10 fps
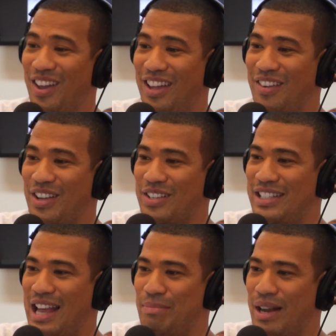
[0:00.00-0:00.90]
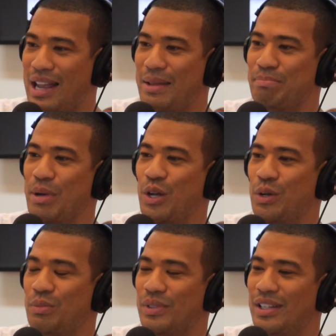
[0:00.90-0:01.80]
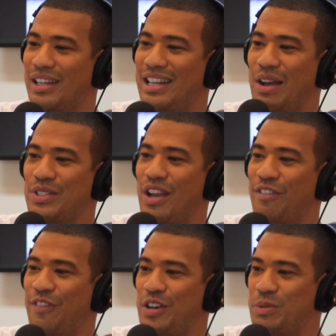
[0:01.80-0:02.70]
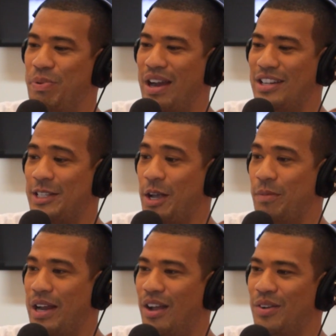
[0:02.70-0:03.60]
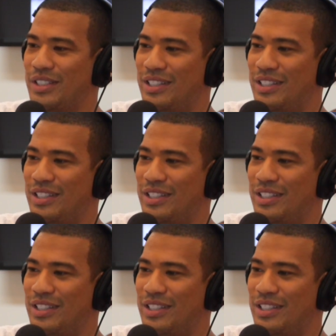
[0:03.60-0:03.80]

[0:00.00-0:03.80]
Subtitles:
Hold on. Here we go. Stop broadcast. Boom. That was our first Periscope. Right? Oh,